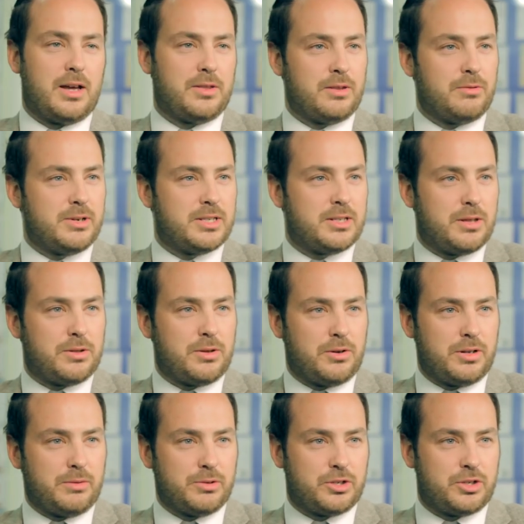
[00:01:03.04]
I think the reason that
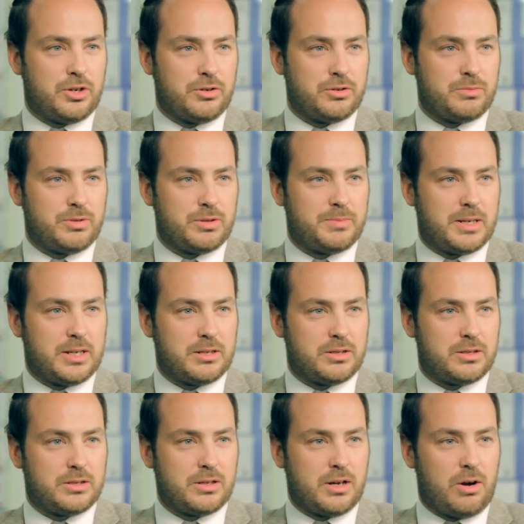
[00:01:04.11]
Thornhill was chosen was
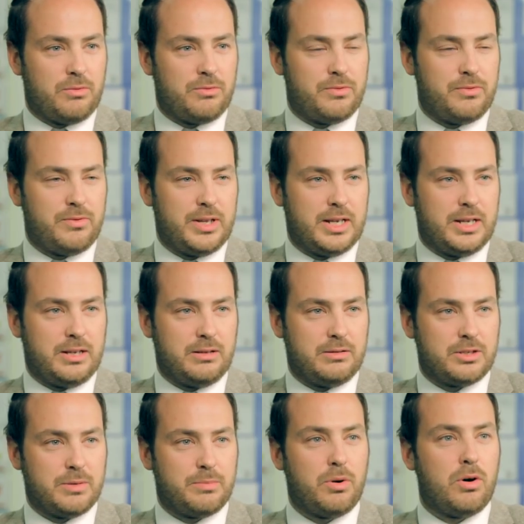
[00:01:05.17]
because of the
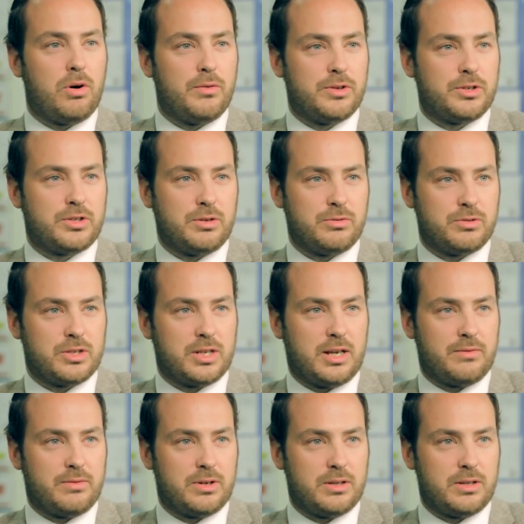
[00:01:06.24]
support that students are
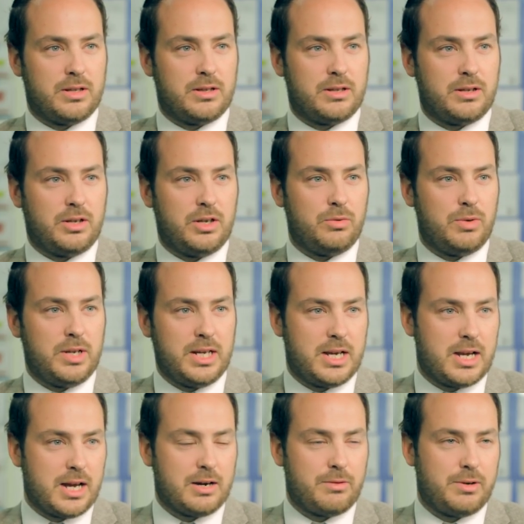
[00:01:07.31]
given and the
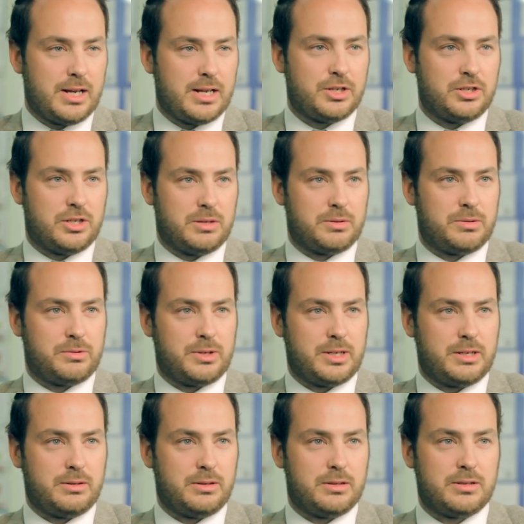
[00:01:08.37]
unique kind of relationships
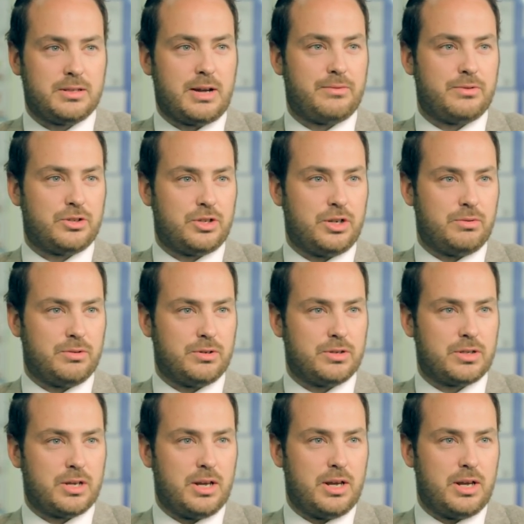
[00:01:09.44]
between staff and students.